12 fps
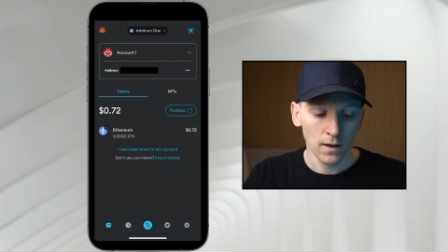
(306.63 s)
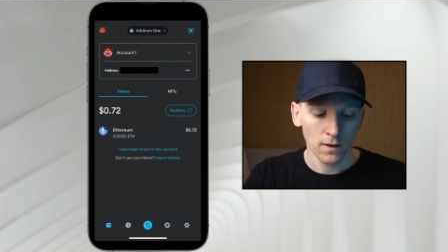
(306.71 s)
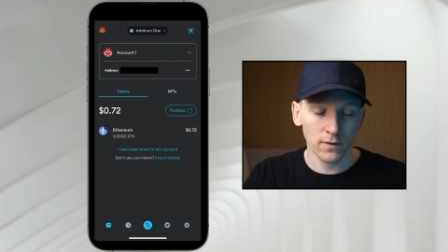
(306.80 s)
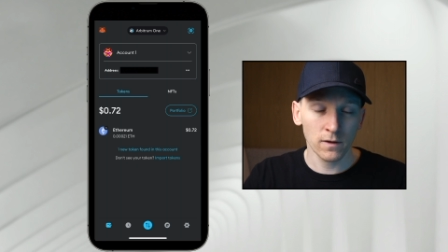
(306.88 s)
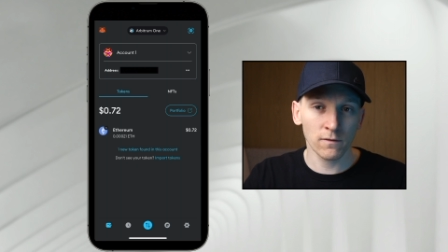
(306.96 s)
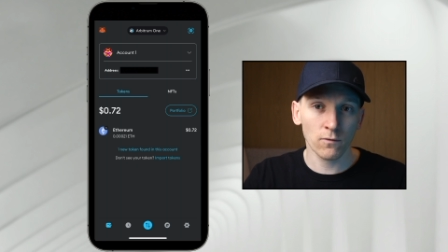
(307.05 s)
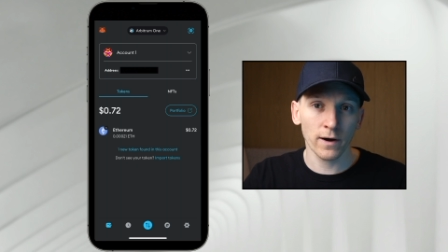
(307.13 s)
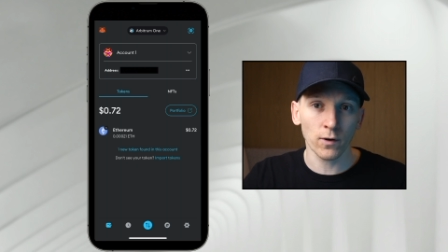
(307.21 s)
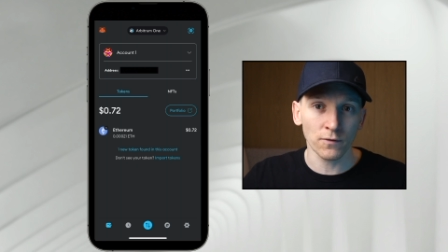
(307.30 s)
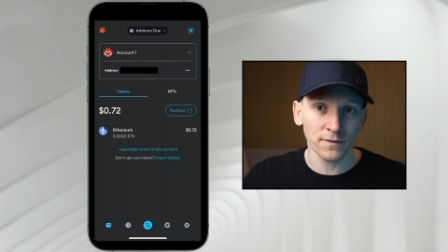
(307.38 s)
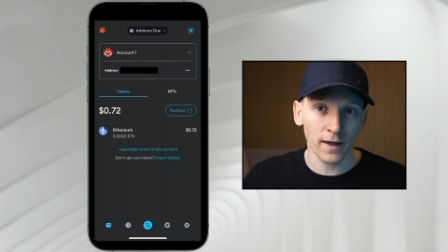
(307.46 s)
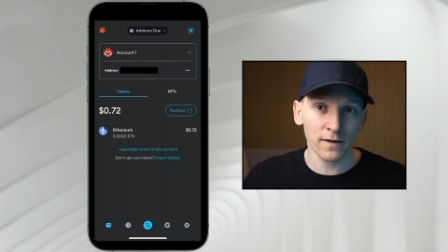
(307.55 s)
This is great
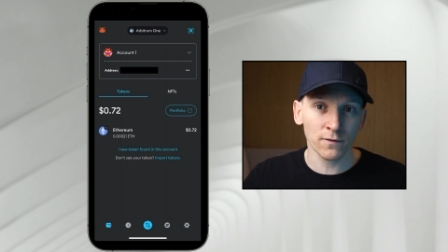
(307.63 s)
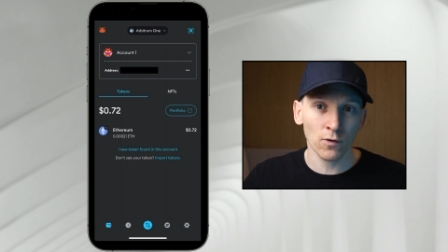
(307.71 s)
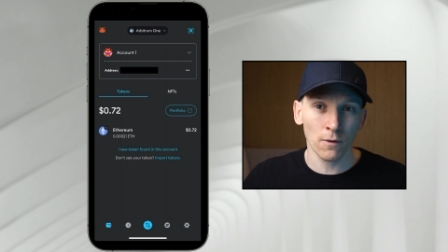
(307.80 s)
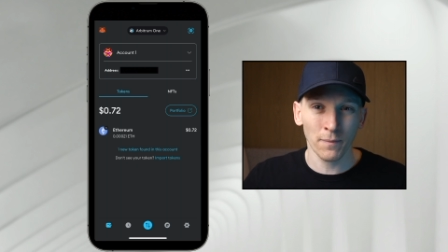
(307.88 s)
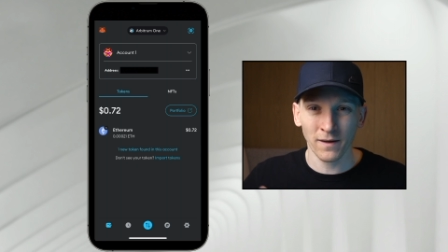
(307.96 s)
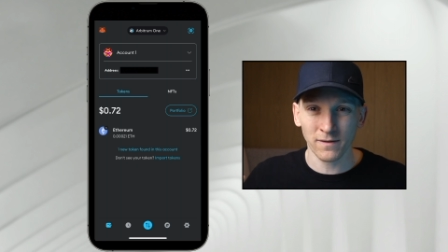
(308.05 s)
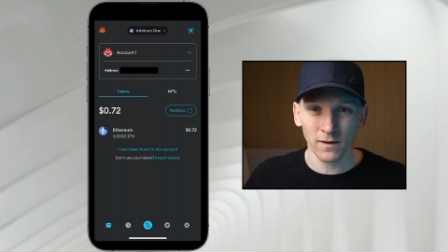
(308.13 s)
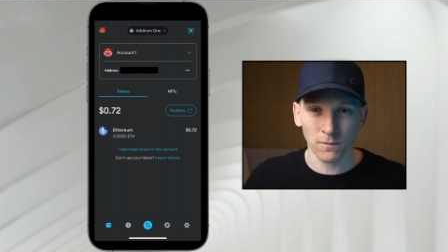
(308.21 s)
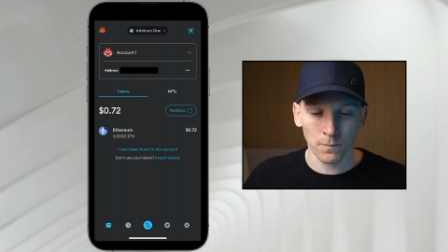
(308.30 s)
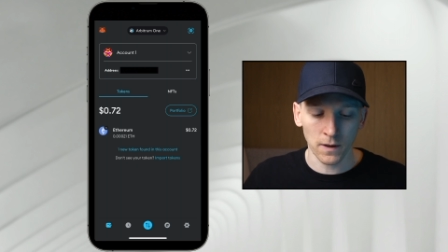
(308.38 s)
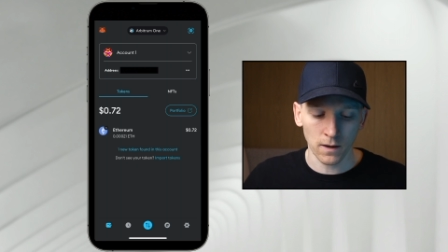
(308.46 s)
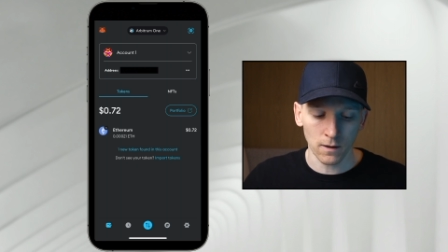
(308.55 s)
on desktop as it's
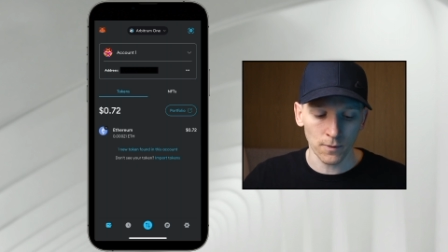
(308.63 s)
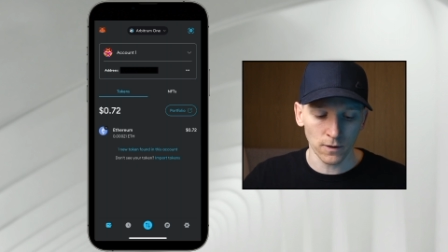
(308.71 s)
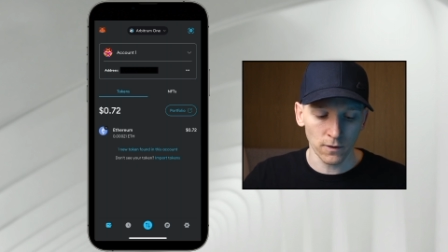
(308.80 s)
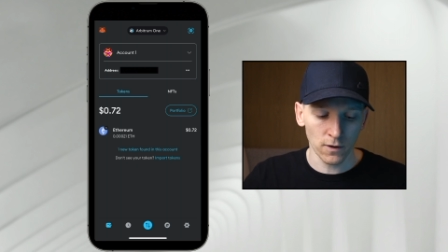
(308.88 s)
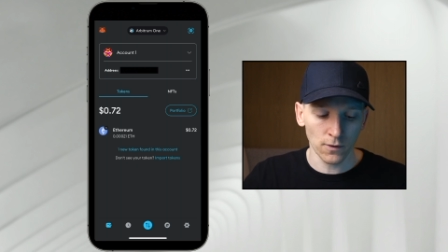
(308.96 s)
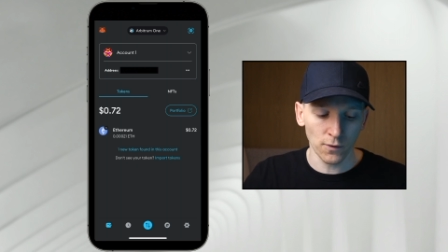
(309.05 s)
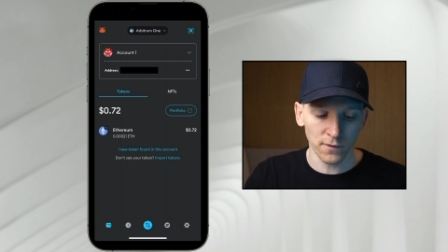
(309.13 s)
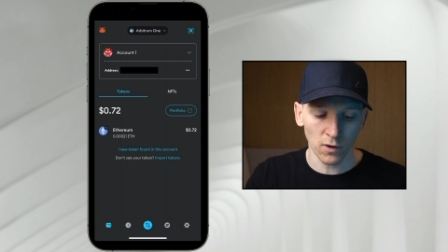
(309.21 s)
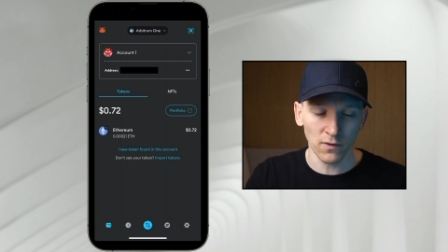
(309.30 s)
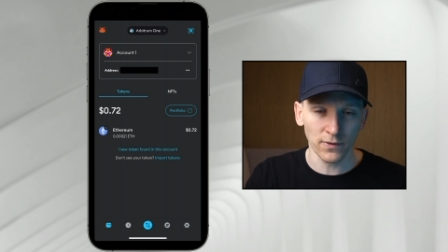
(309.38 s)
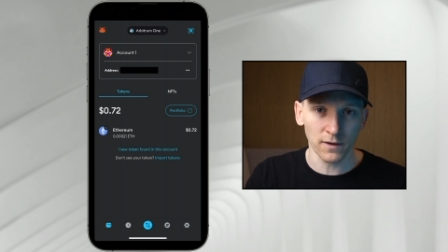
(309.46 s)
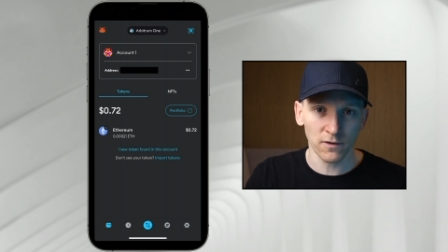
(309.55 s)
bigger, but you can use it
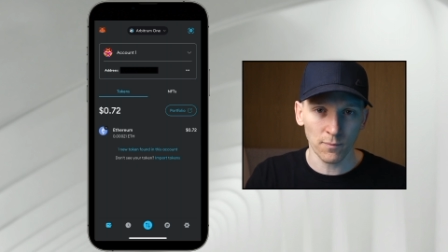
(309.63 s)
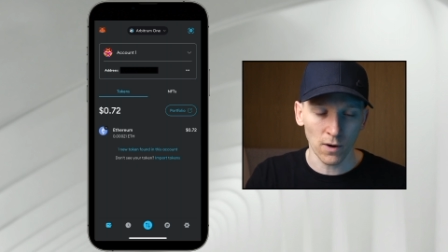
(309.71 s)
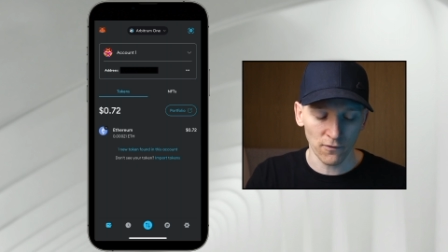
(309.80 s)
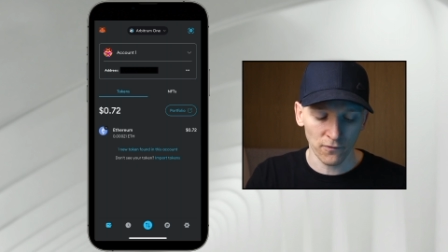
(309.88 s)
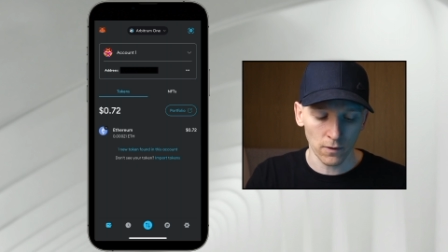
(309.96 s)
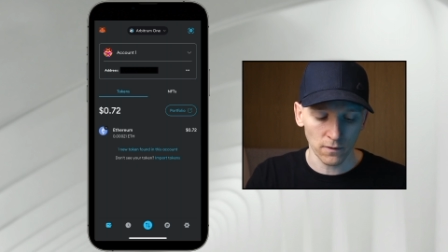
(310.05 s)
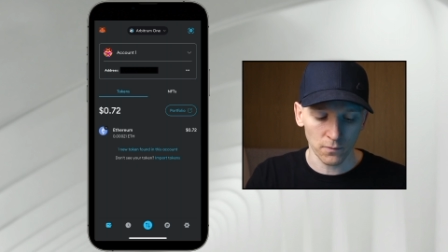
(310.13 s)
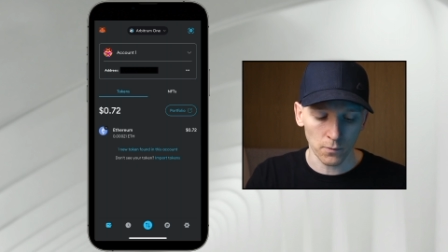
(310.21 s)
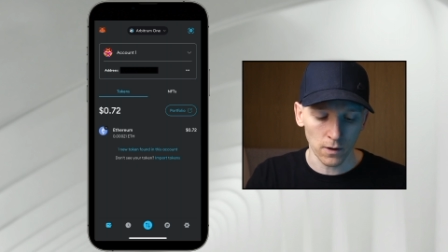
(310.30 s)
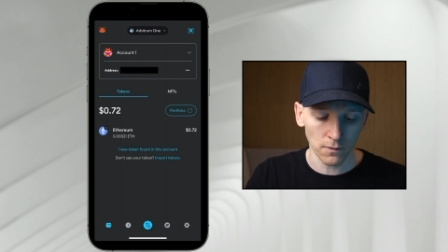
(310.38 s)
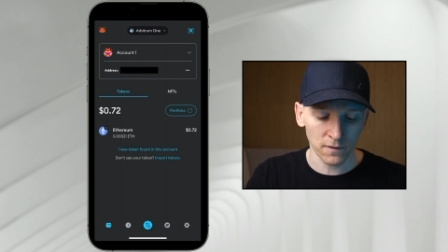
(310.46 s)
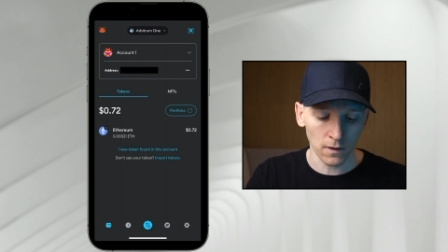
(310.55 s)
on the smartphone as
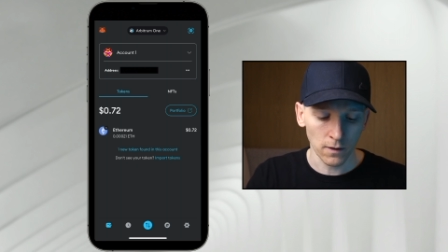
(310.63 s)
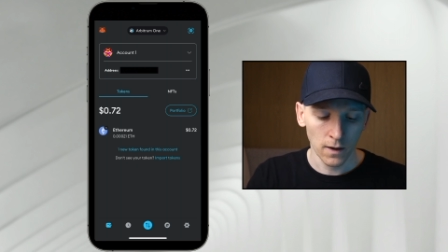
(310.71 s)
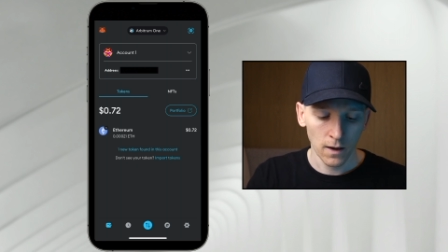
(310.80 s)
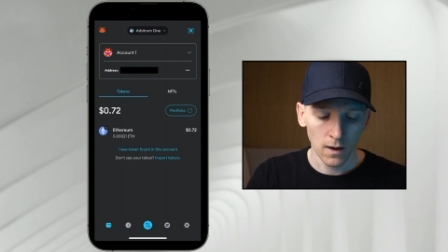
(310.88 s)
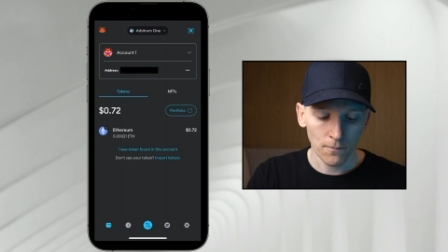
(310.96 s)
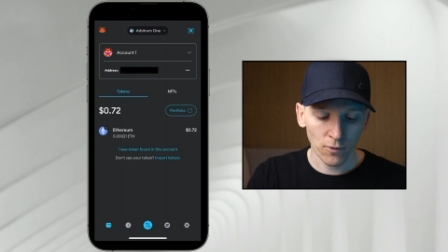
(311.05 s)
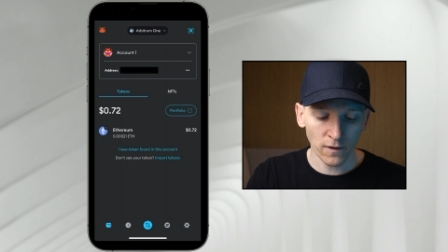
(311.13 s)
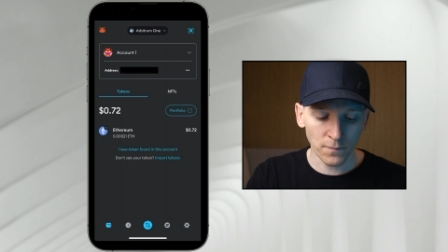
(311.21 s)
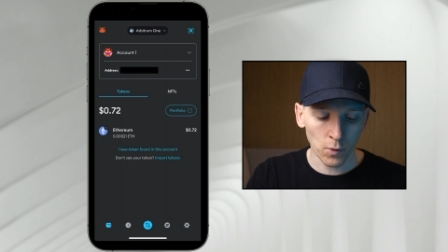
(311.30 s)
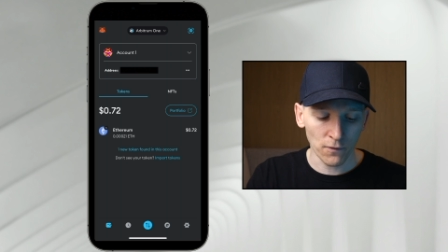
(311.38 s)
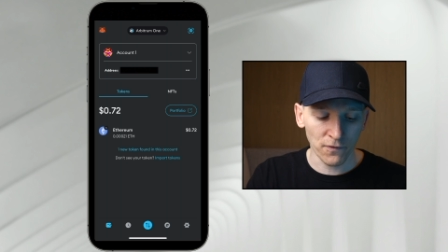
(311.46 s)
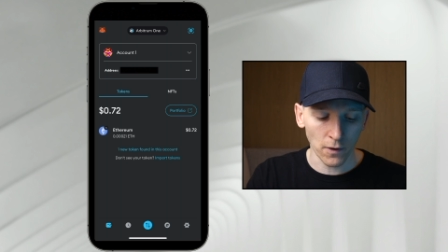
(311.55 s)
well. So press
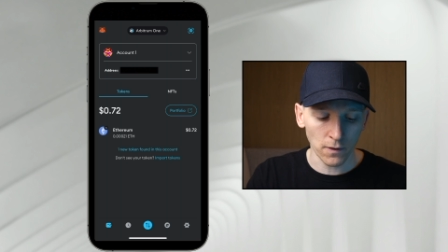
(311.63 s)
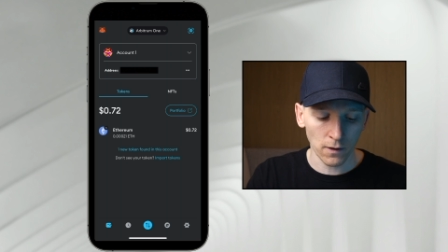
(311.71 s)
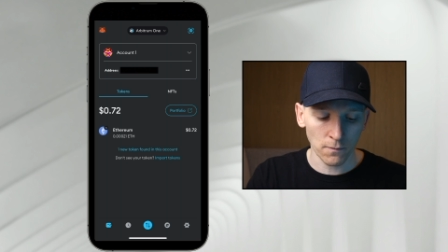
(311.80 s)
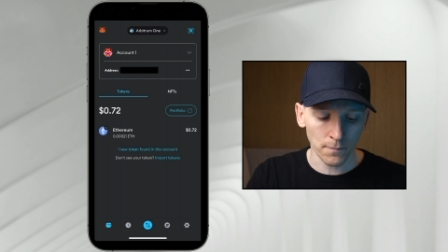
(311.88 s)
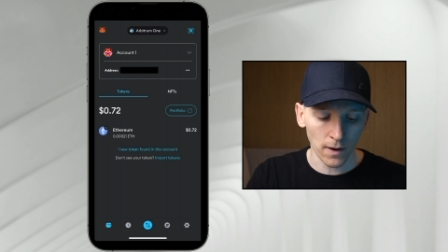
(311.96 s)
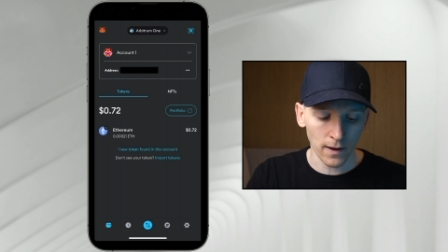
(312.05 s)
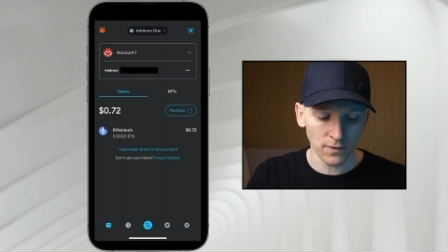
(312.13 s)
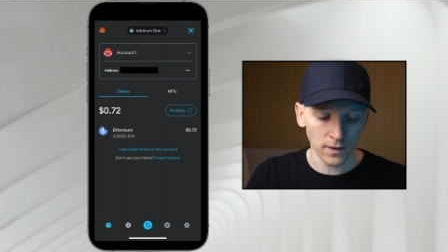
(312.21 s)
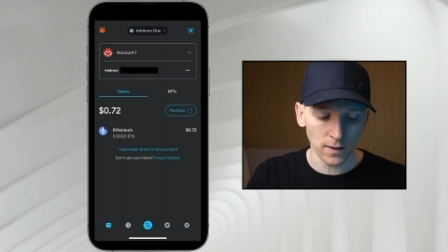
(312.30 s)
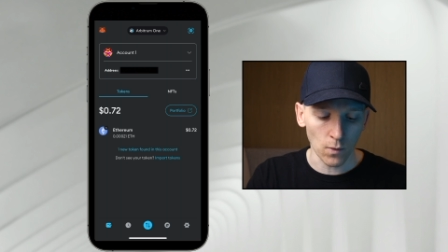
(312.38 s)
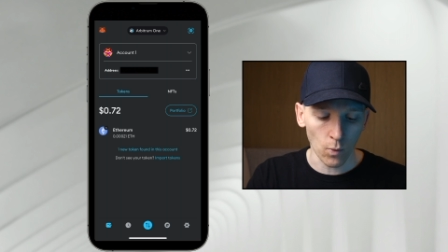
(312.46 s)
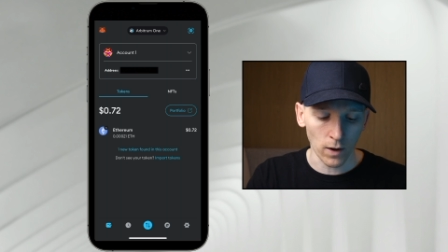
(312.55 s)
Portfolio by
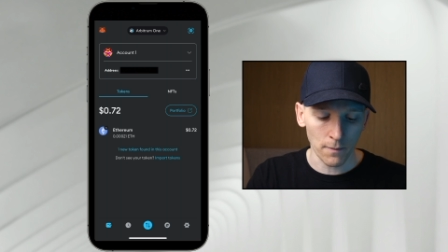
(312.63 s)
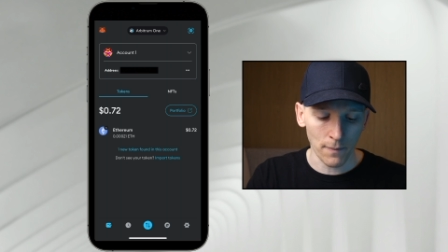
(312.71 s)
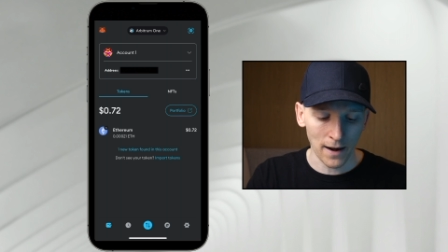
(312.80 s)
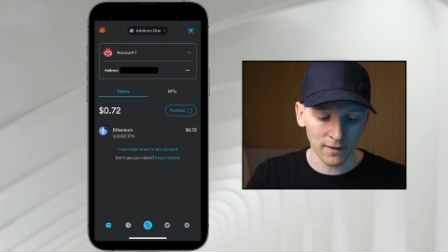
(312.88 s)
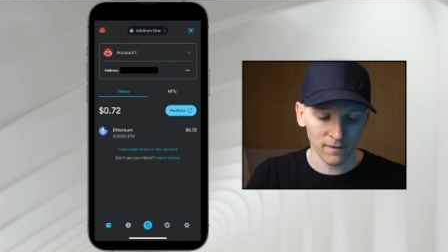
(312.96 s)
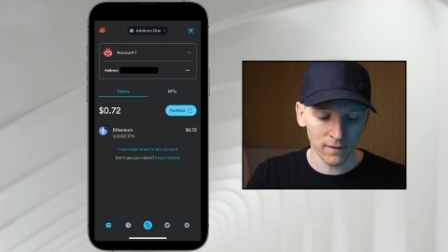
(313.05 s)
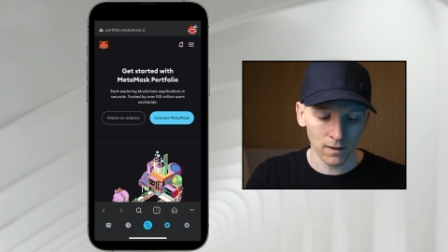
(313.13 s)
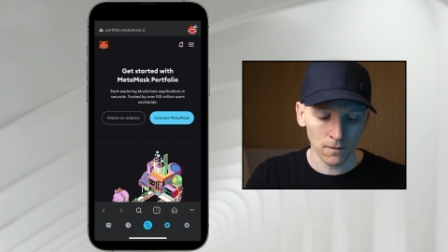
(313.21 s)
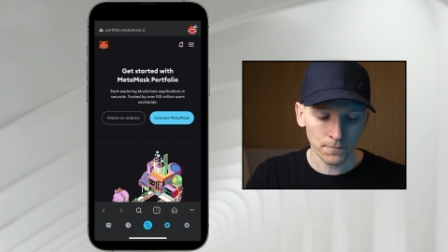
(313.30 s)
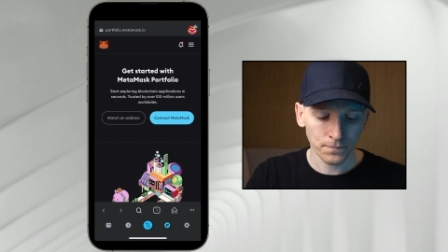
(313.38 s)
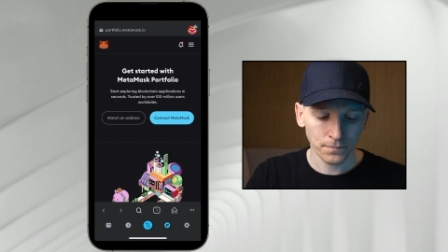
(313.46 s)
the wallet balance here.